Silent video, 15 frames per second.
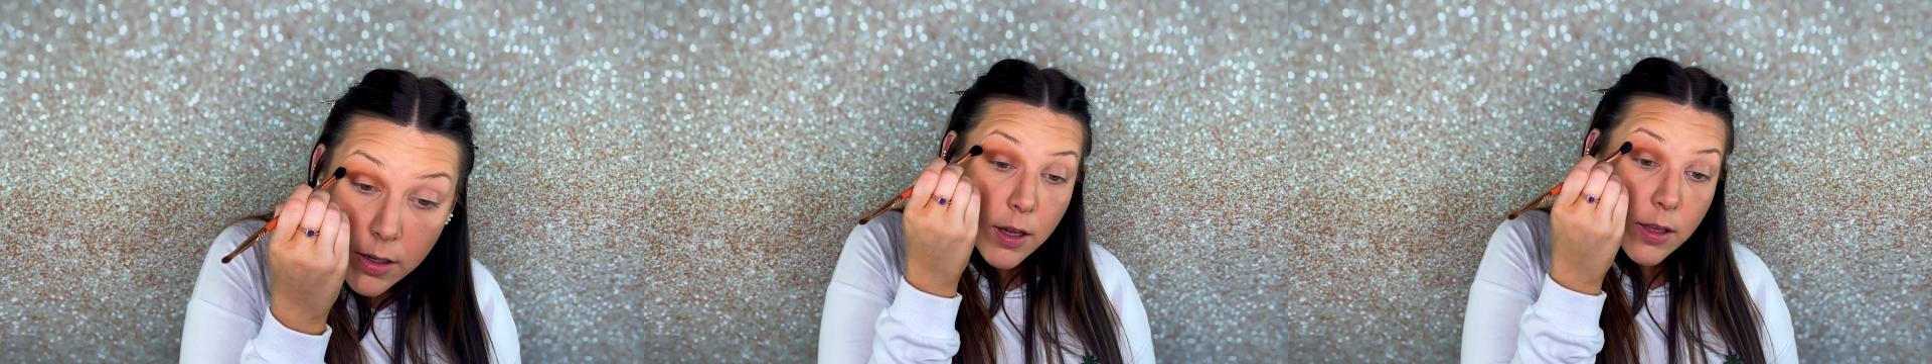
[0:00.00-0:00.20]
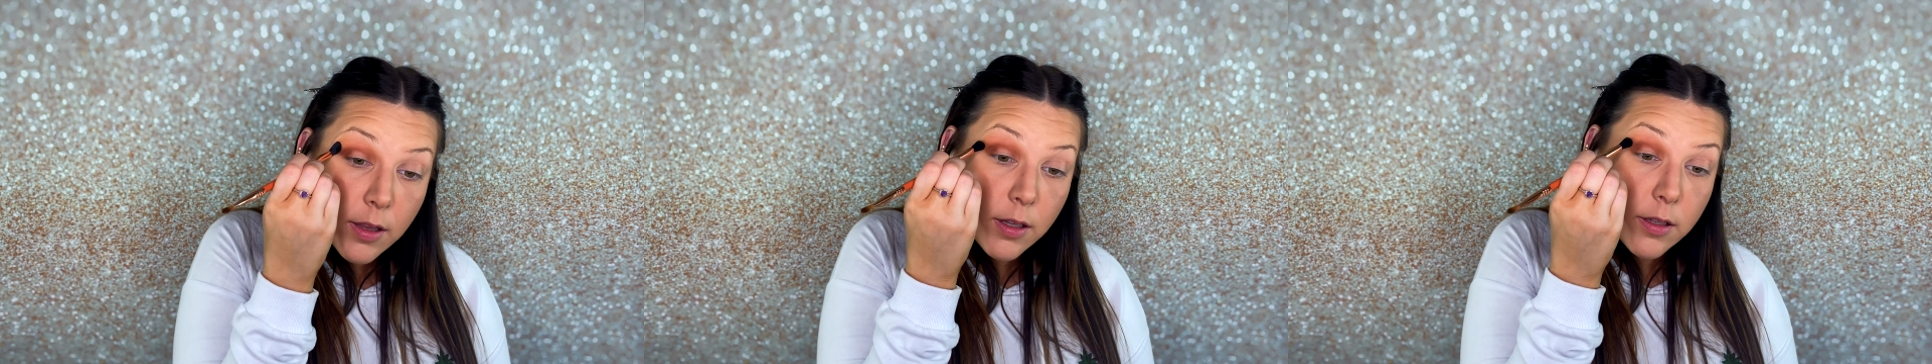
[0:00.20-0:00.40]

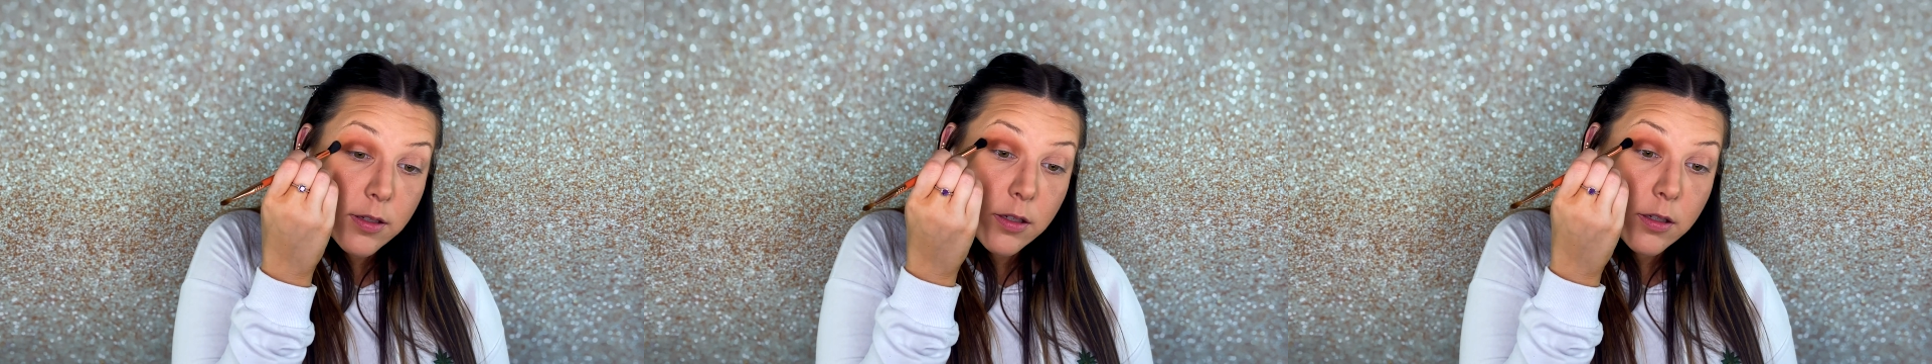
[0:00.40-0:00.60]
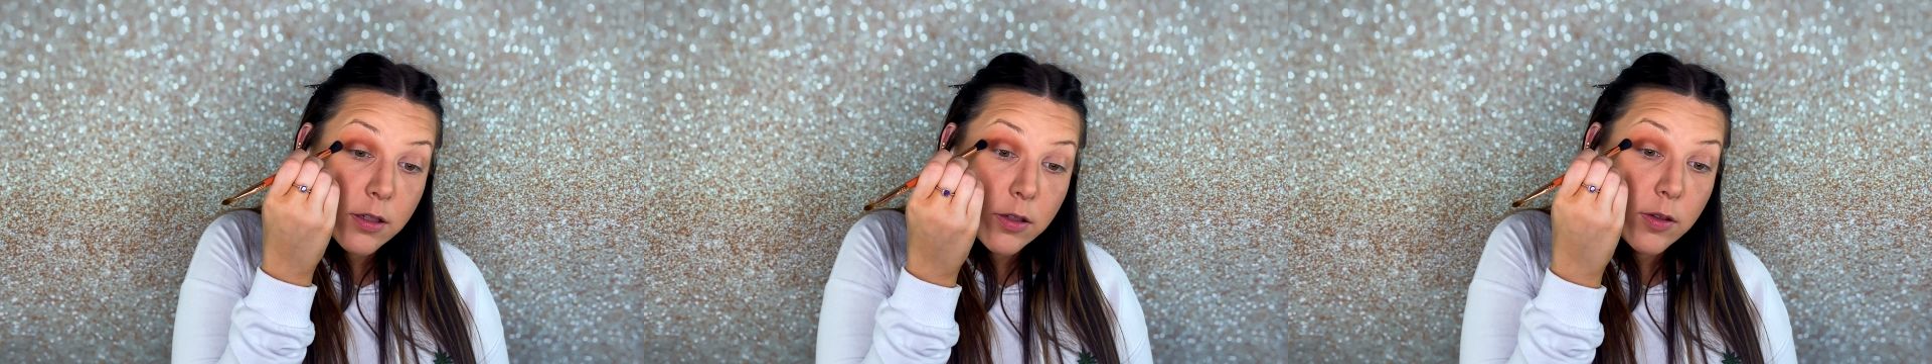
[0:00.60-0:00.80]
I like
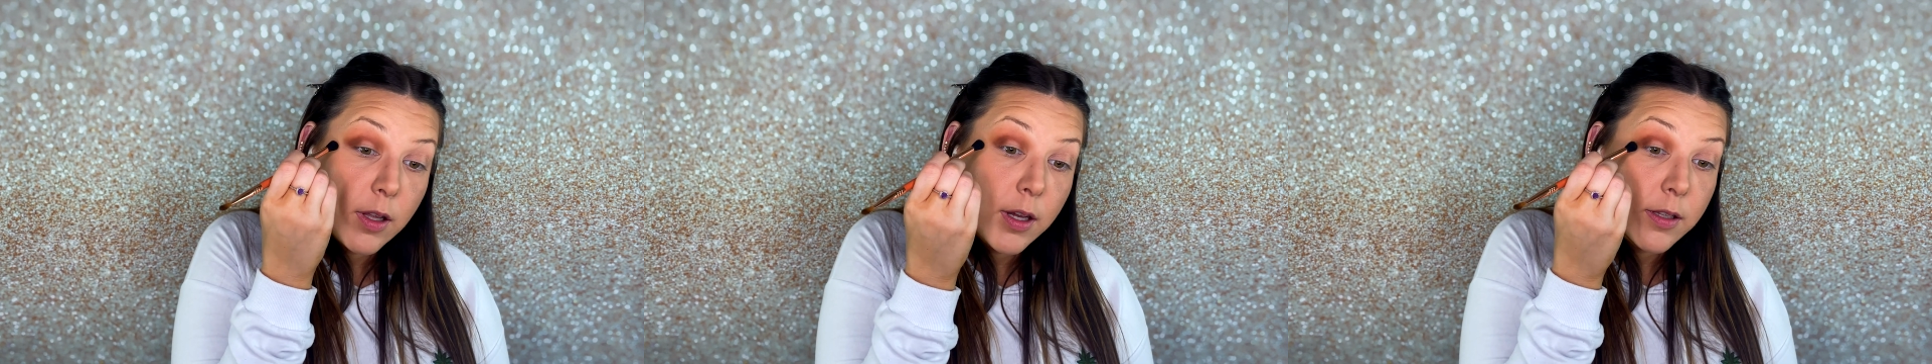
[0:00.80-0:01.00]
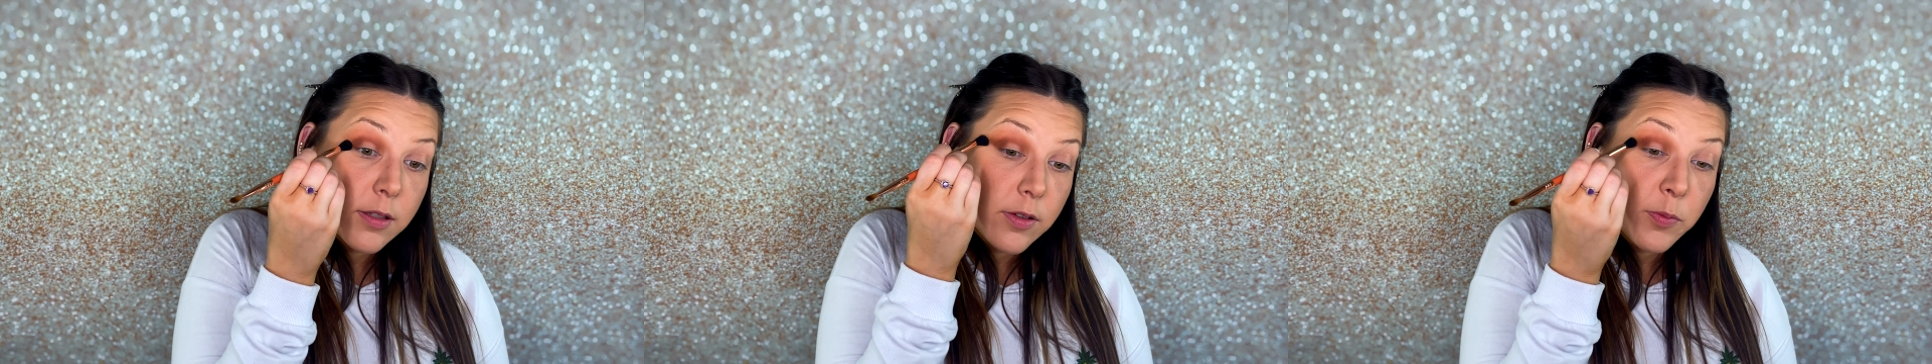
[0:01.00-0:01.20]
to do
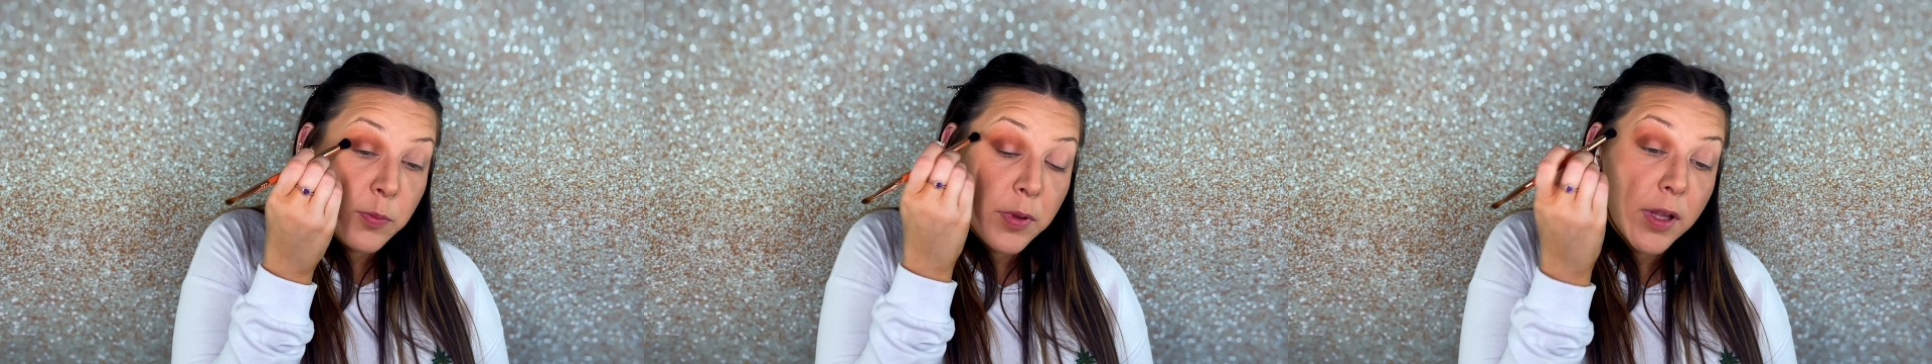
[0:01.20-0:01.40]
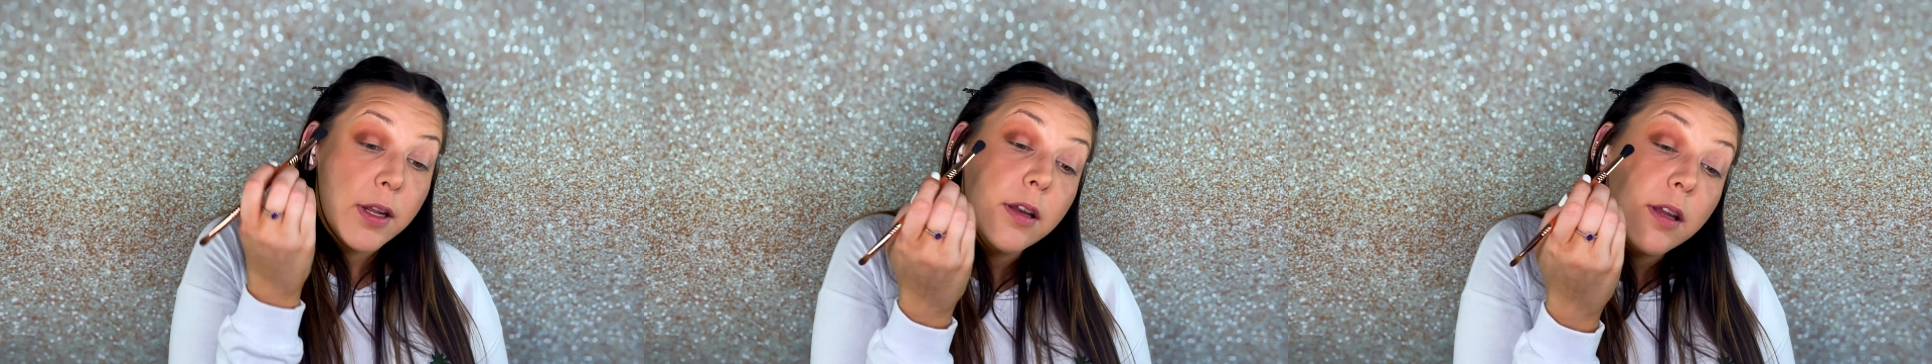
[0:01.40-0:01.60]
lots of
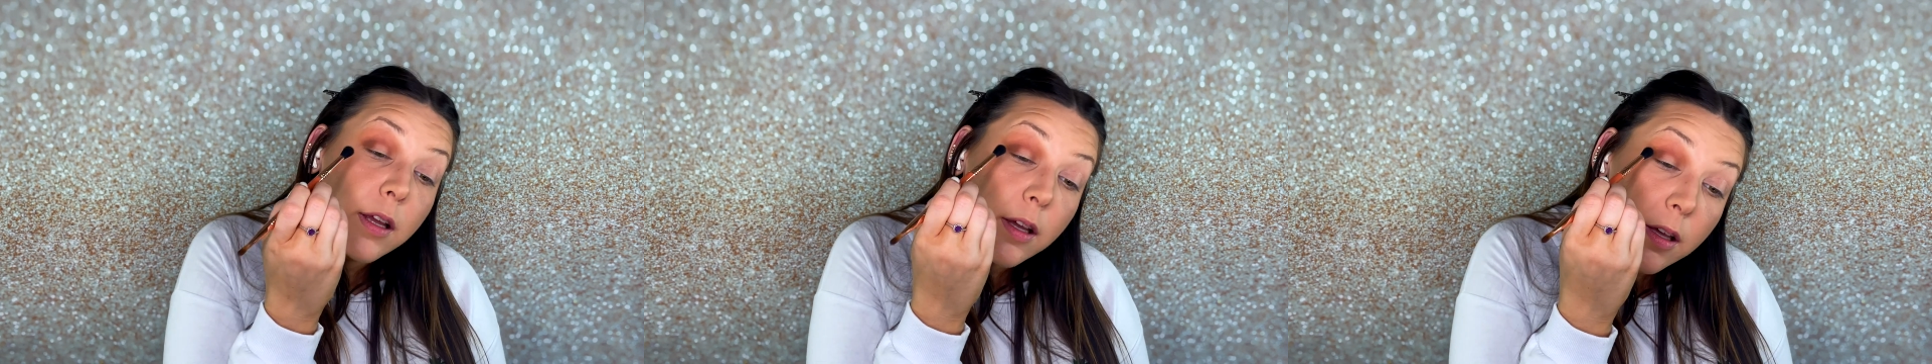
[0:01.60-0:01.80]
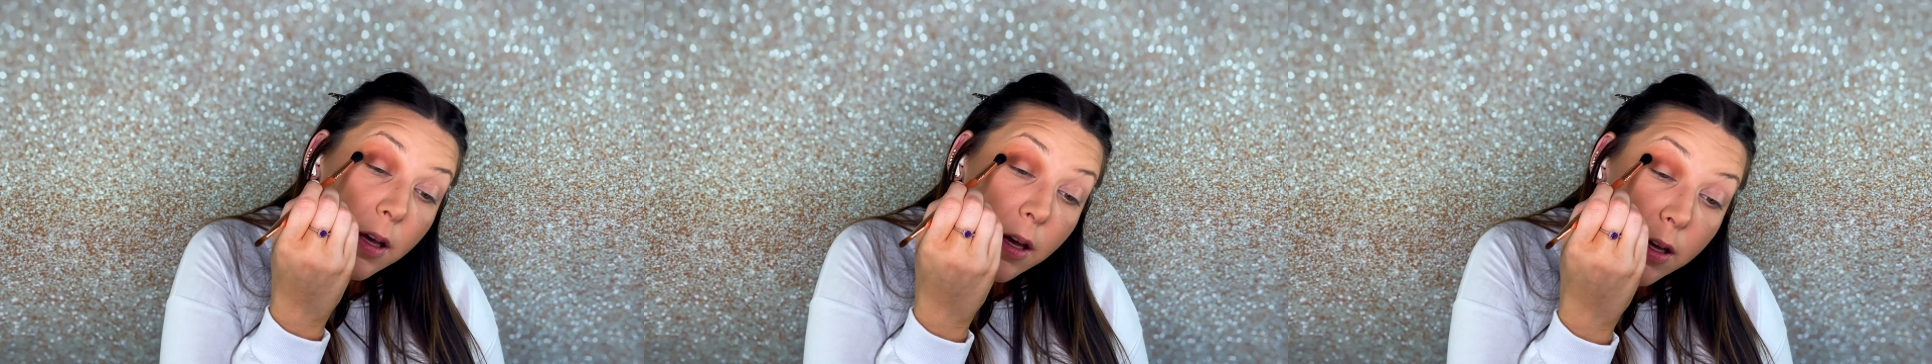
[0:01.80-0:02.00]

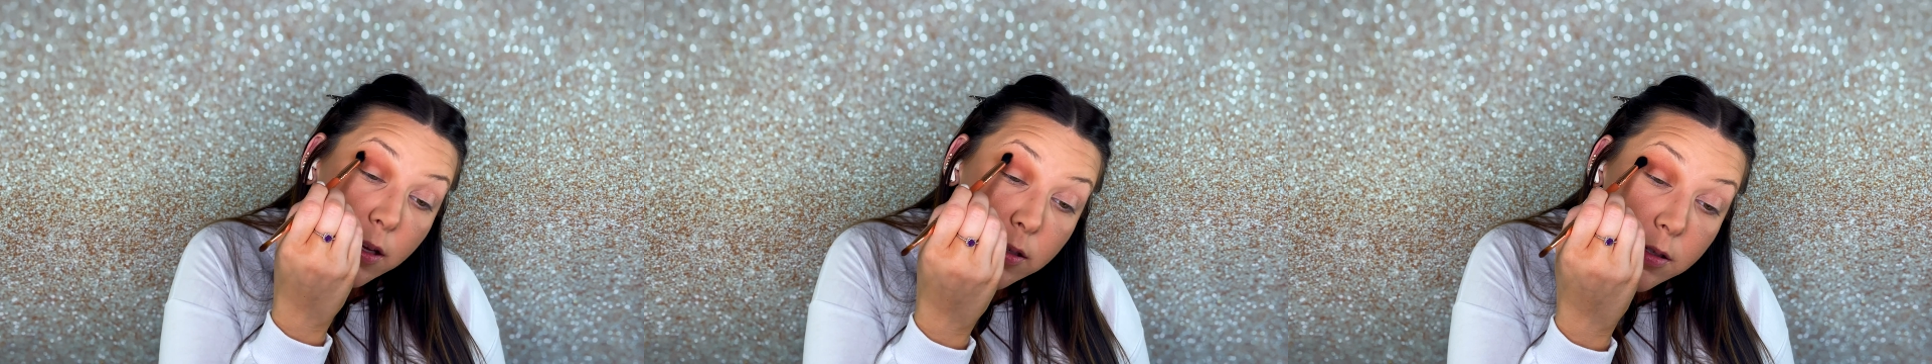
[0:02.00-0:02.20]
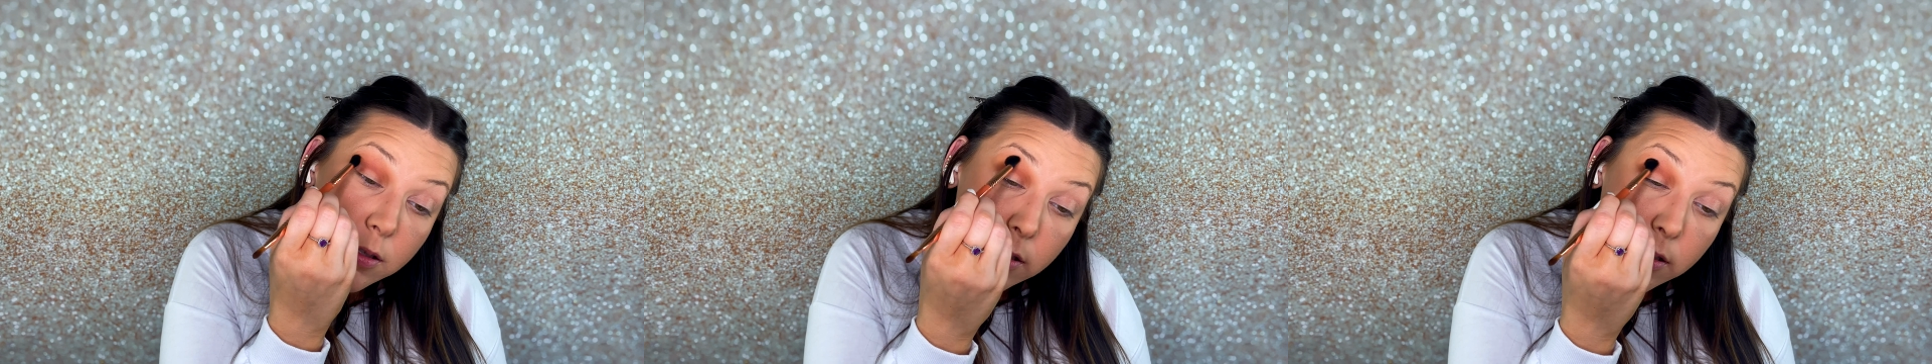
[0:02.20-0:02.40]
blending,
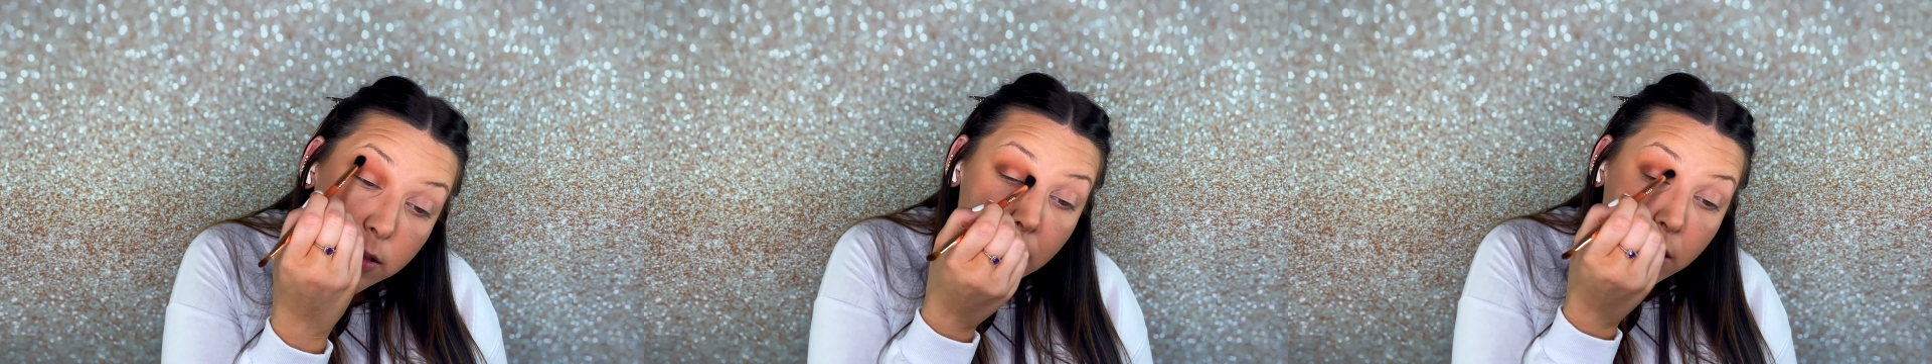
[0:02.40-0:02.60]
guys.